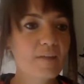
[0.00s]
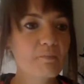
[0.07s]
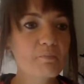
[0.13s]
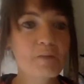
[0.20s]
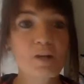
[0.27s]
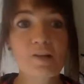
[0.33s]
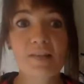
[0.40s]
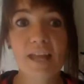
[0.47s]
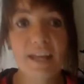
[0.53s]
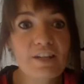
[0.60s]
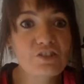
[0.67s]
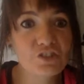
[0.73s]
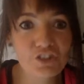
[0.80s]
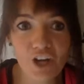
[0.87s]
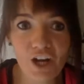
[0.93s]
because I
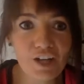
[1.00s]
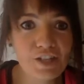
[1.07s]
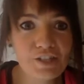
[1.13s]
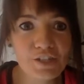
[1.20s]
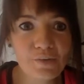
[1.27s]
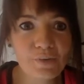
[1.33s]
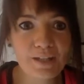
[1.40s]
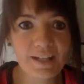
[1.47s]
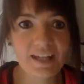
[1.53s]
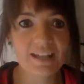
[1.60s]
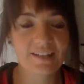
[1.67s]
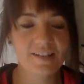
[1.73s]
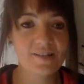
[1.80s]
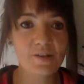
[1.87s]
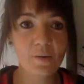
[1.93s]
enjoyed doing
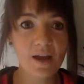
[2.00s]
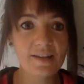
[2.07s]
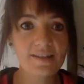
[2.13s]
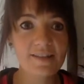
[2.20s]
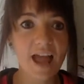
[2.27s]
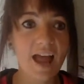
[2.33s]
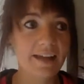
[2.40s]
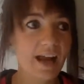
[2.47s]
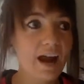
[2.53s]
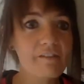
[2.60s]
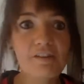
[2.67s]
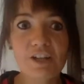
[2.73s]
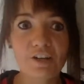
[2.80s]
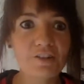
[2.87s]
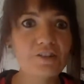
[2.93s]
it. So I
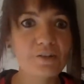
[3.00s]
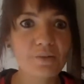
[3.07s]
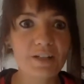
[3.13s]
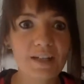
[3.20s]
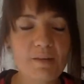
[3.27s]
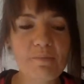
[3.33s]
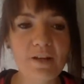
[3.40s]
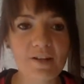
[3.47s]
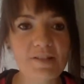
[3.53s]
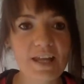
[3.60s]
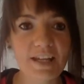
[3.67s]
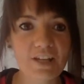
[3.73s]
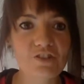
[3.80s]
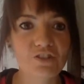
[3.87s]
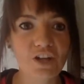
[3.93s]
carried on doing it because I
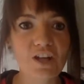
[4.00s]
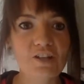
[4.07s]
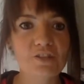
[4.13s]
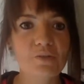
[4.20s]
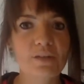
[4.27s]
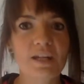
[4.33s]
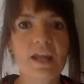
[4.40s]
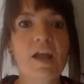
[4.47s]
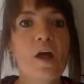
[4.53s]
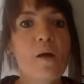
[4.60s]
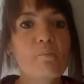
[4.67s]
enjoyed doing it.